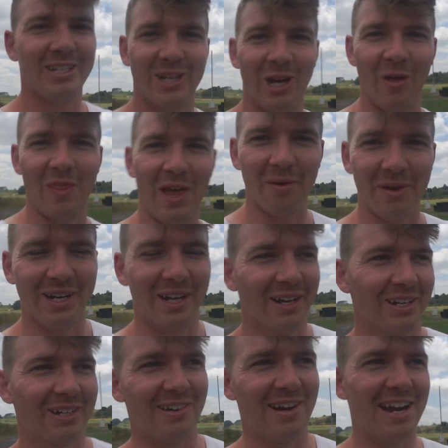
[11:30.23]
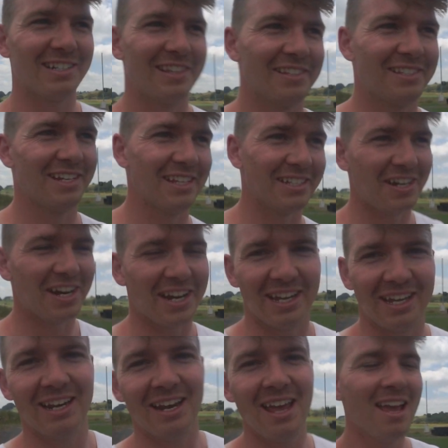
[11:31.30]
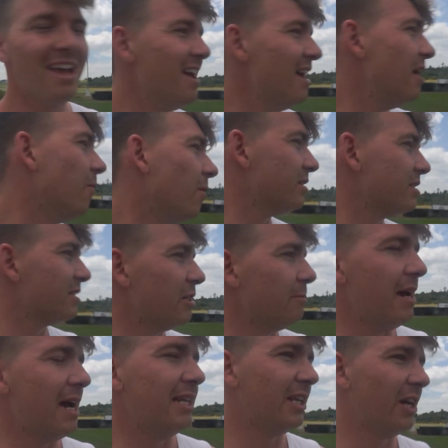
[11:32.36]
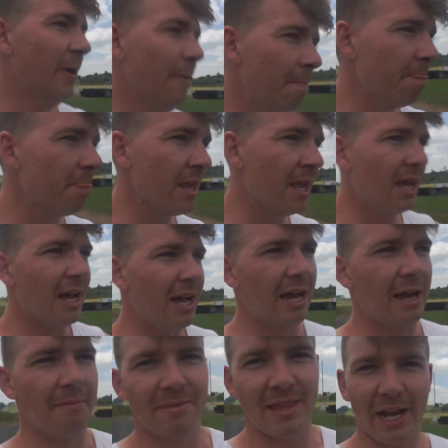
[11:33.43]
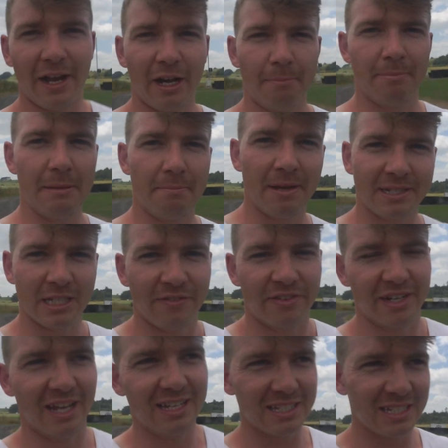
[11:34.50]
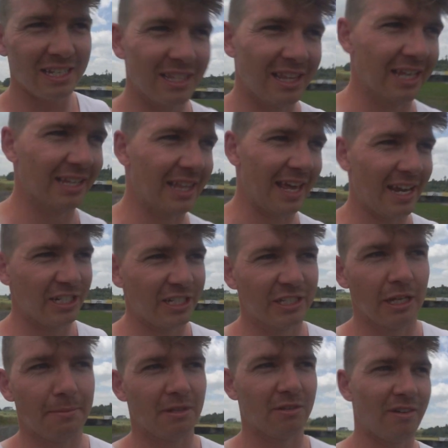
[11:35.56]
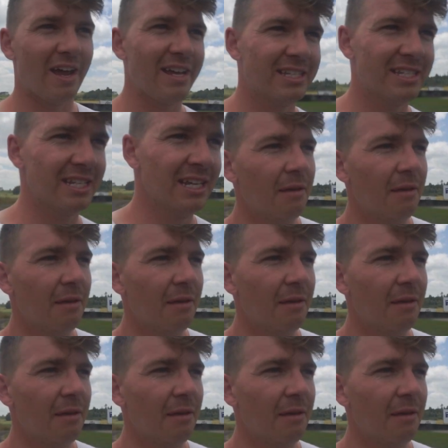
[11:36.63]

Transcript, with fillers: sure that we don't crash on the other side of the track again. Wasn't too bad though um, they got a bit pissed off at us. Like they actually stopped the race